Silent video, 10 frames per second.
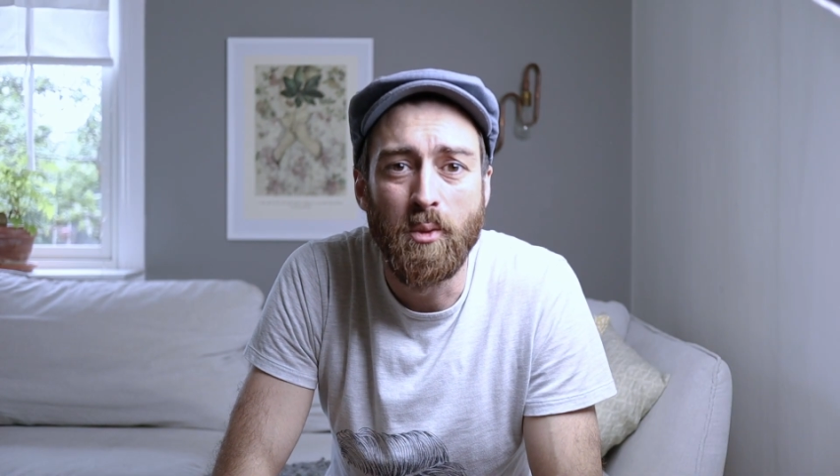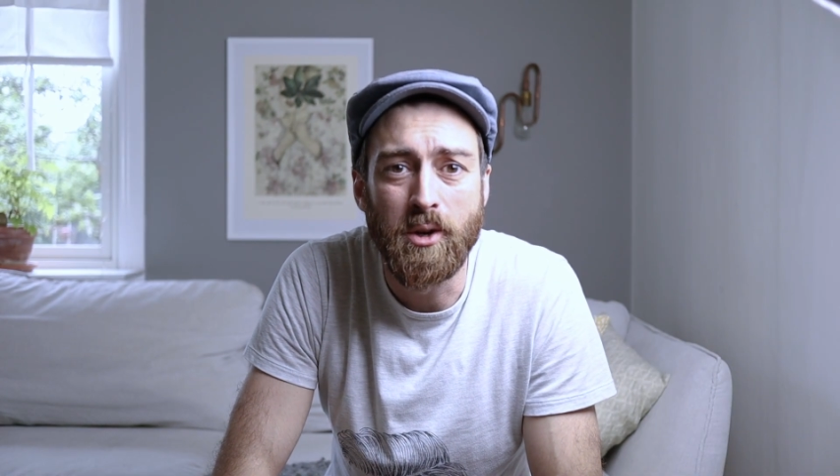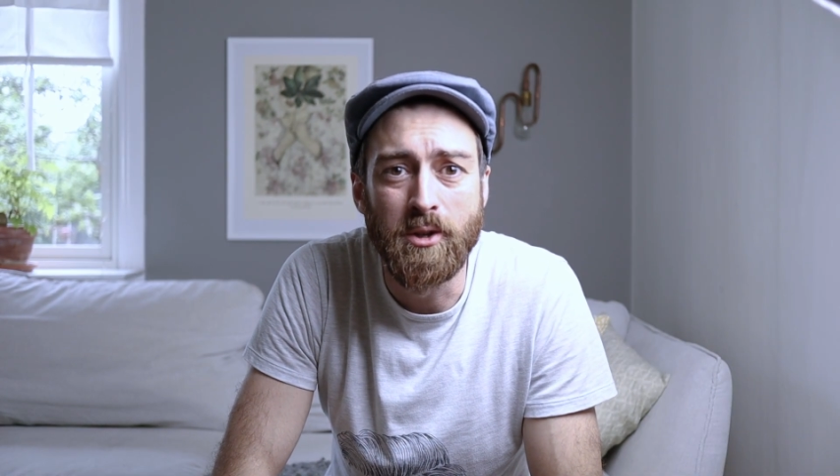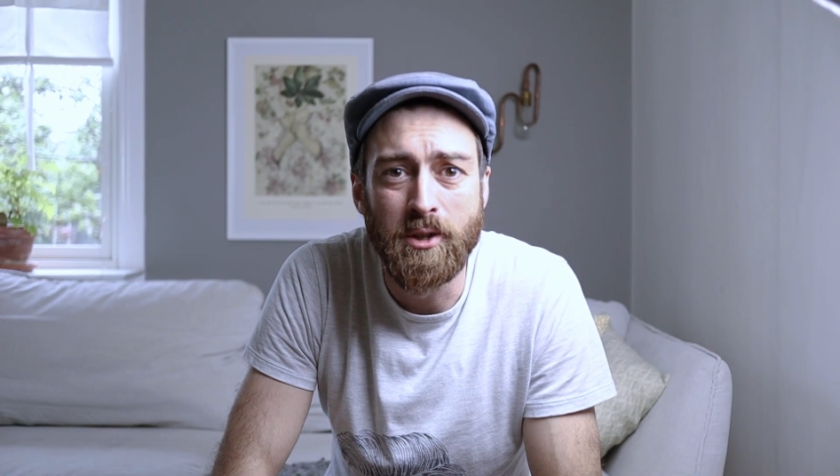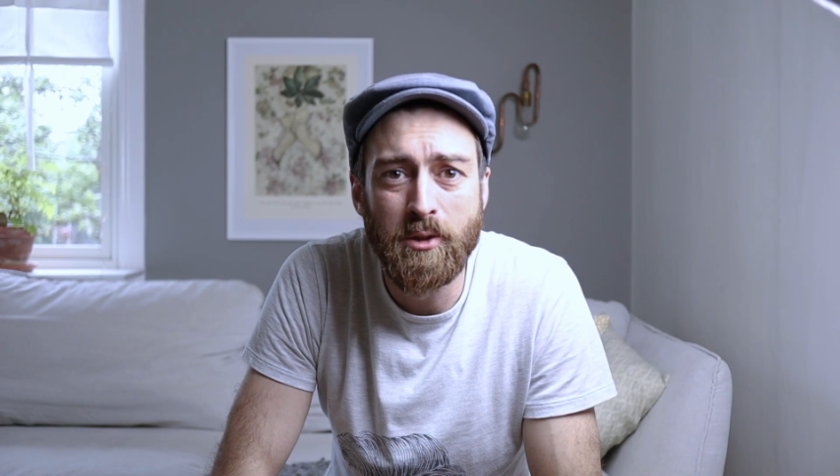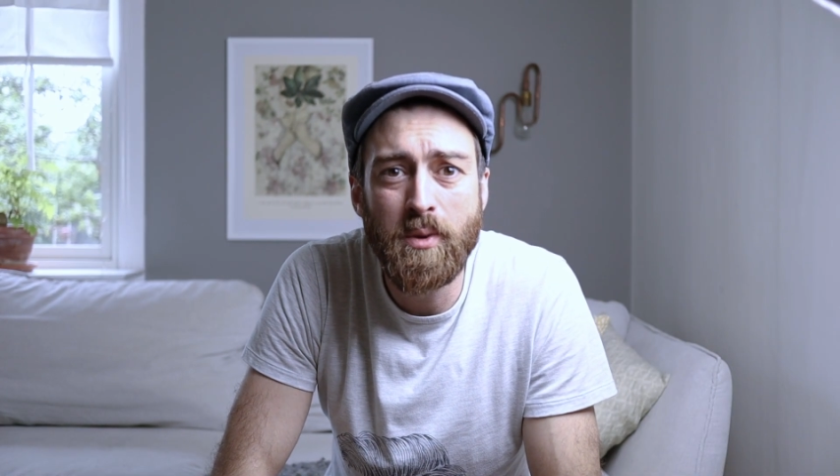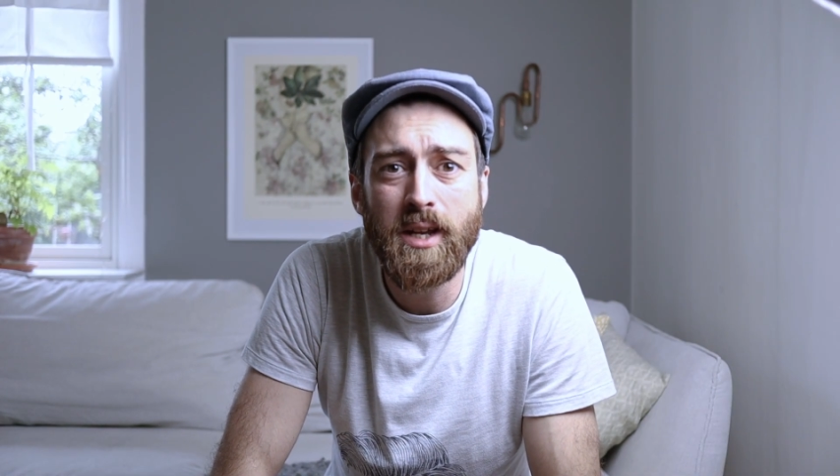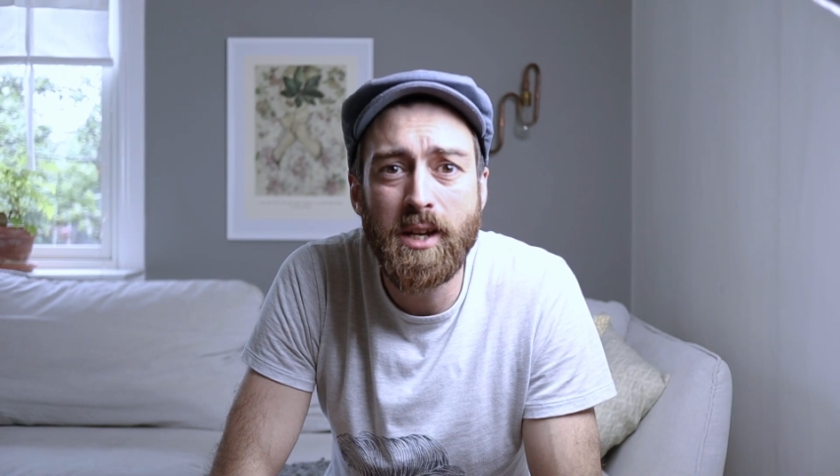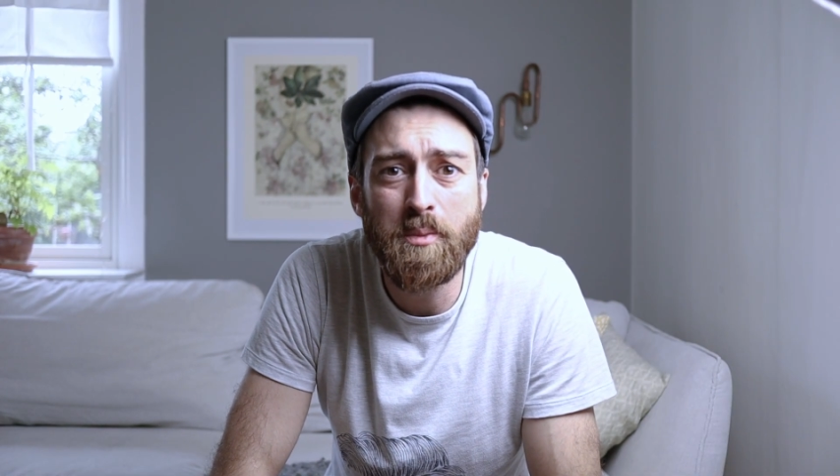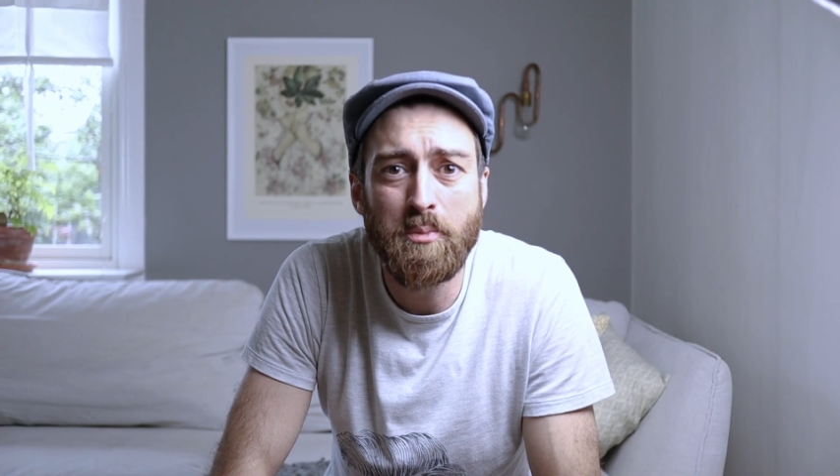we're gonna three
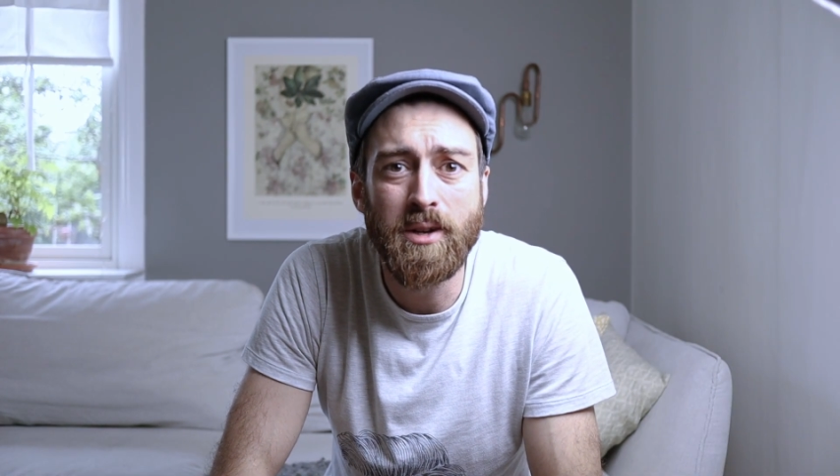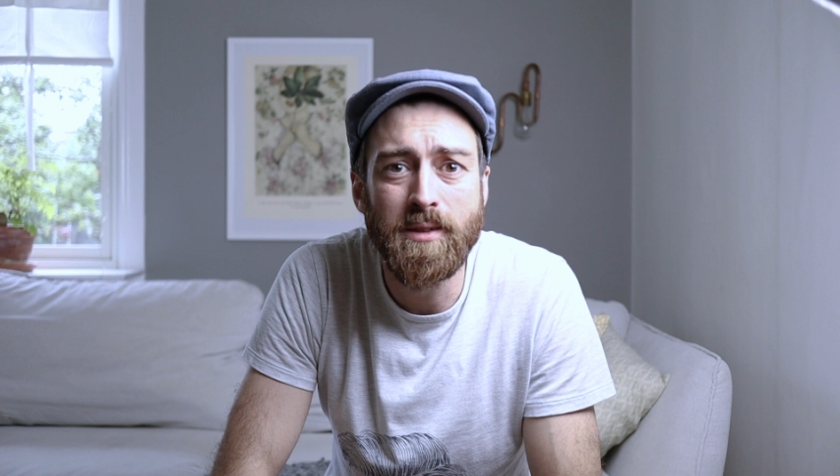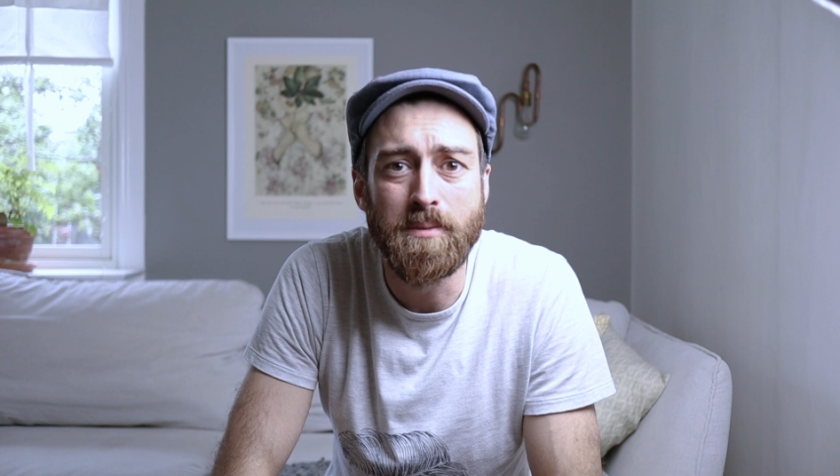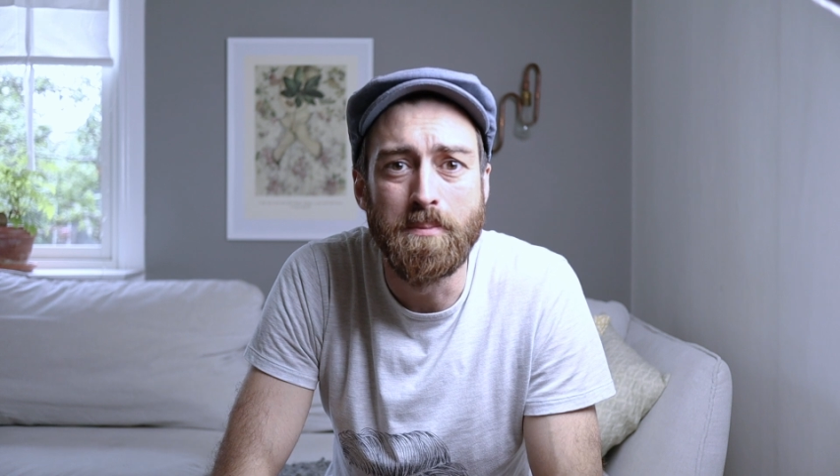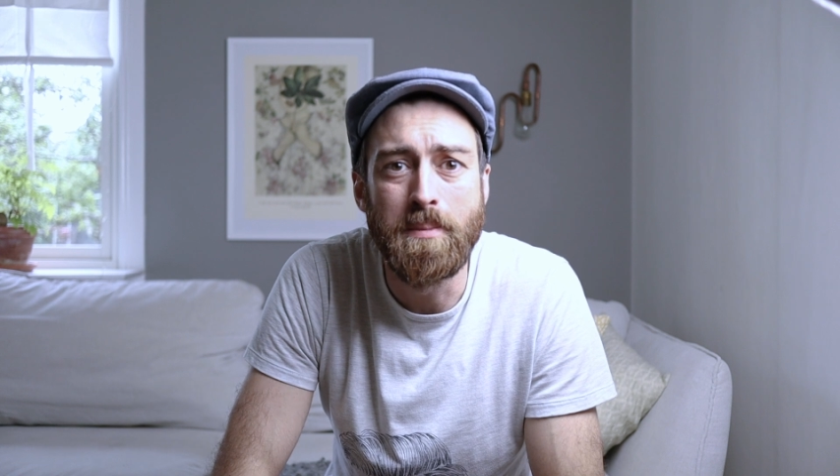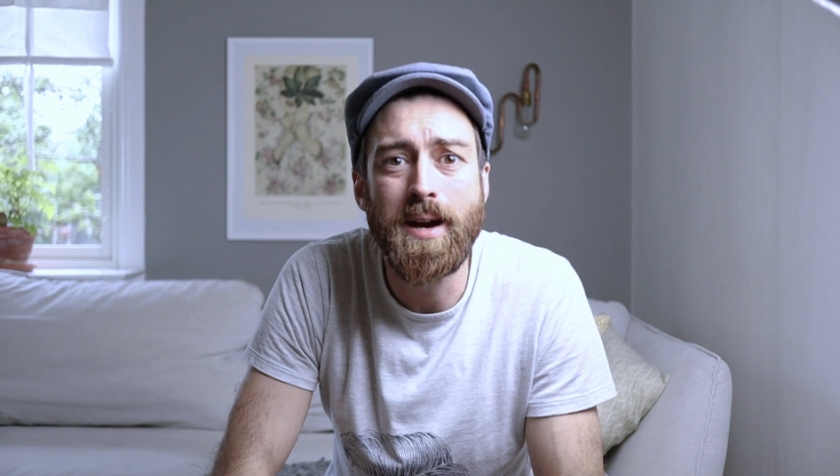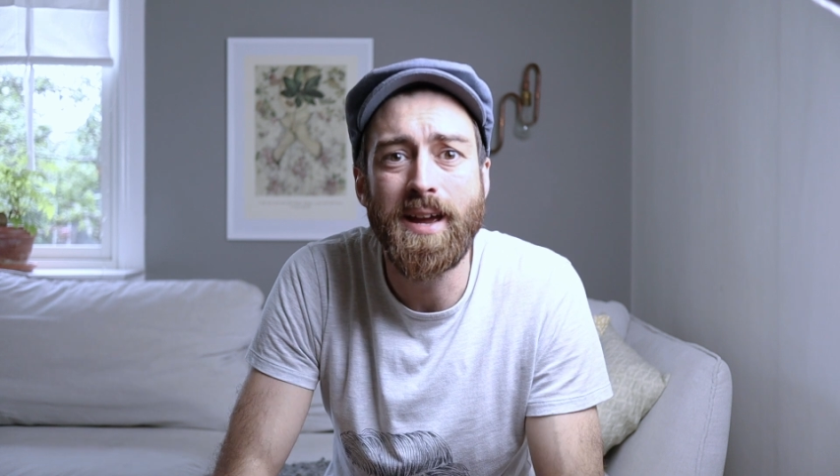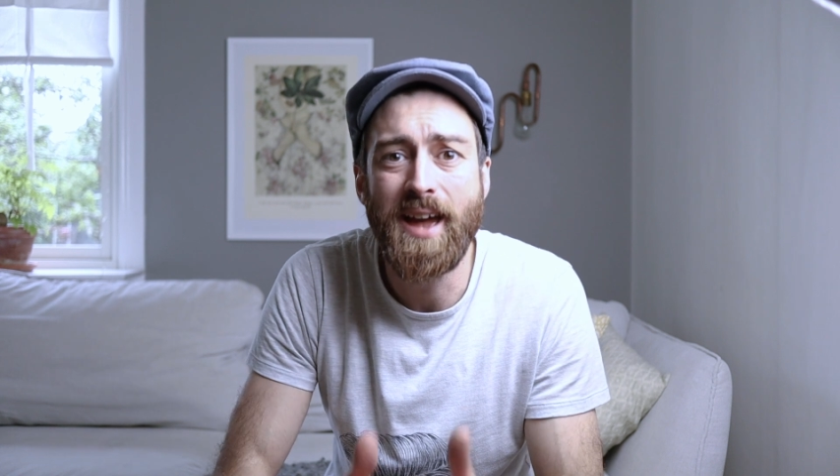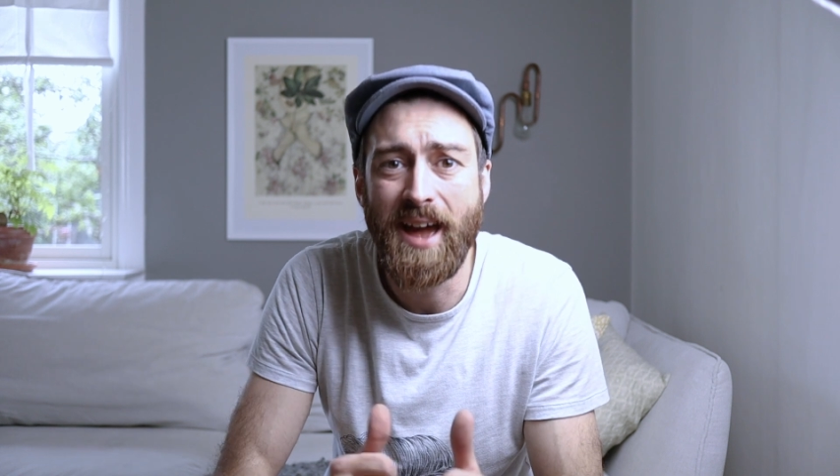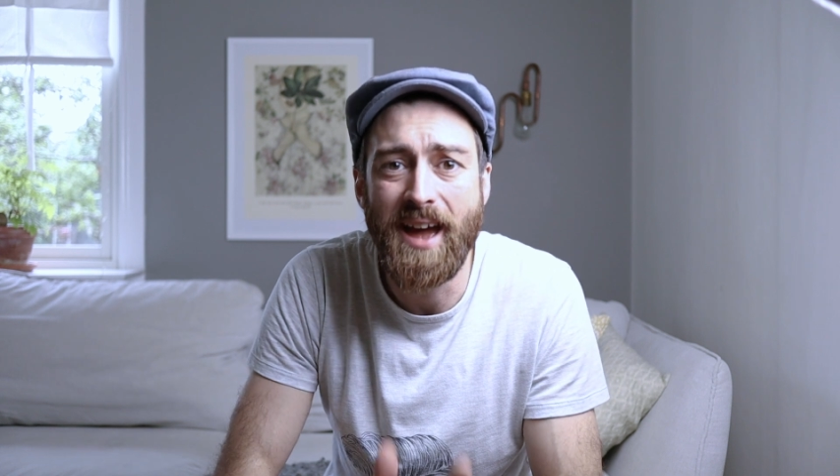D print
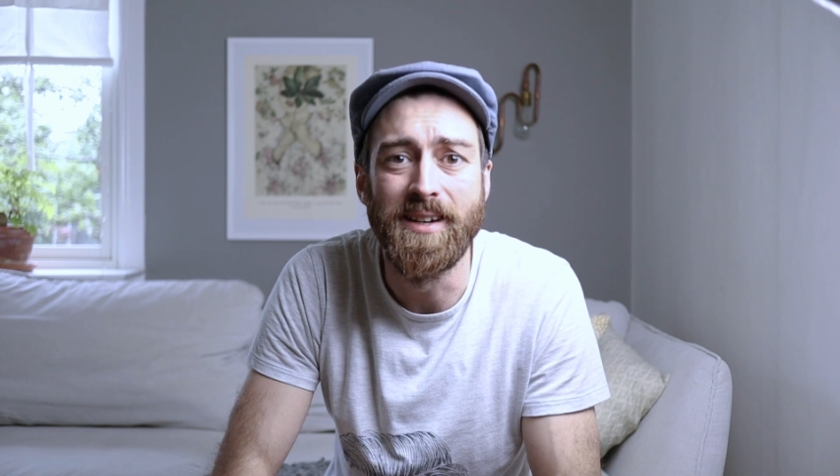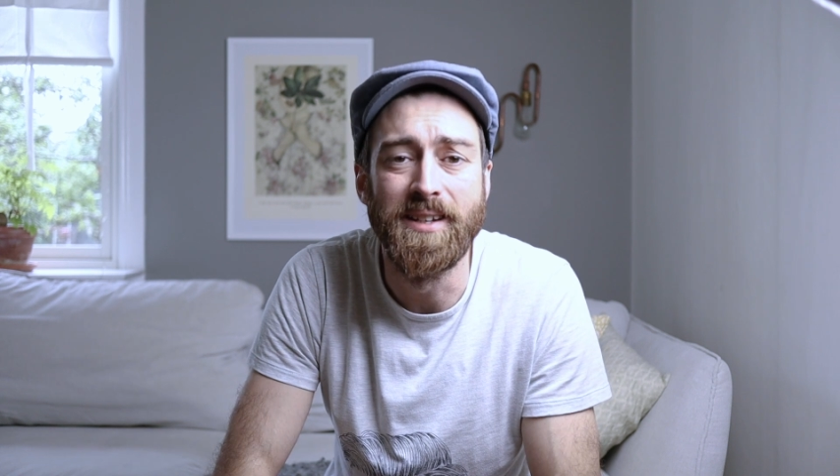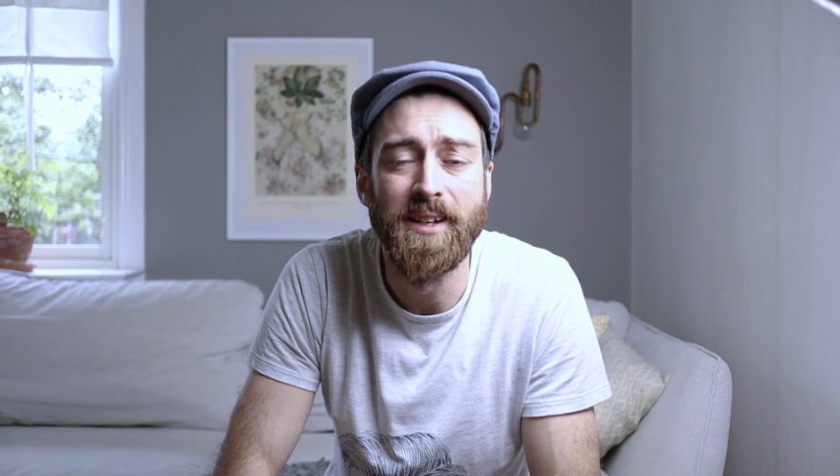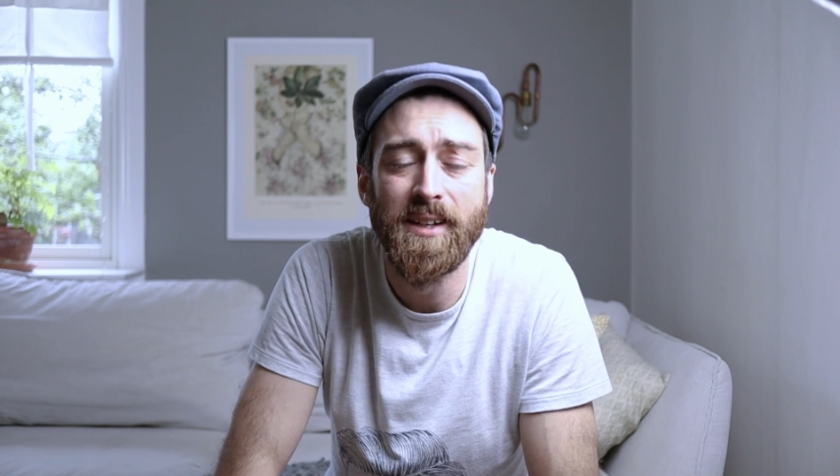my head.